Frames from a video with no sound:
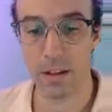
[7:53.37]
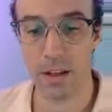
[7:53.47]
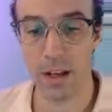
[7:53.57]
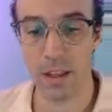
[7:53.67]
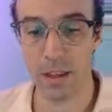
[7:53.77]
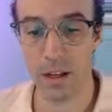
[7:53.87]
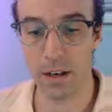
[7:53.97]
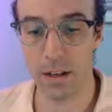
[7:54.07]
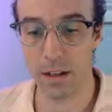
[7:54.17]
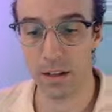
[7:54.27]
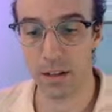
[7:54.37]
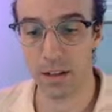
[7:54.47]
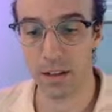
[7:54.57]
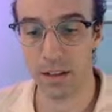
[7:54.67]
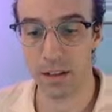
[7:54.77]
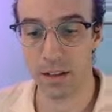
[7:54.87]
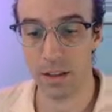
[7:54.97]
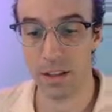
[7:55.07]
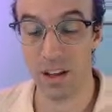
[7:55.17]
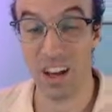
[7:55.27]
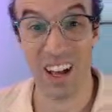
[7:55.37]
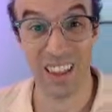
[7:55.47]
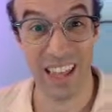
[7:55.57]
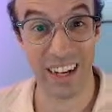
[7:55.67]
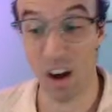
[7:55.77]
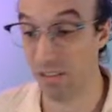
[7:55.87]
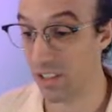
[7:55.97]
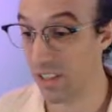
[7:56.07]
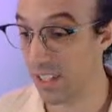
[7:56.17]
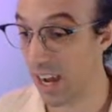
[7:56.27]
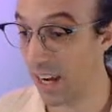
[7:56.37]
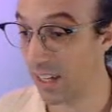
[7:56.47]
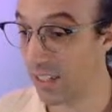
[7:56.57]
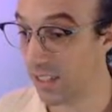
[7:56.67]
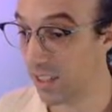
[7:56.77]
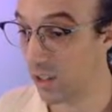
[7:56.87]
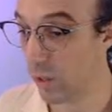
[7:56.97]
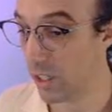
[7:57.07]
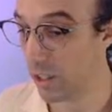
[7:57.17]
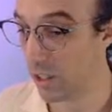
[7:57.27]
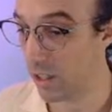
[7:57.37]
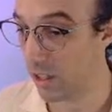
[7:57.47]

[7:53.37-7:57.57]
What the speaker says: and then a leg off to the side because he's squished,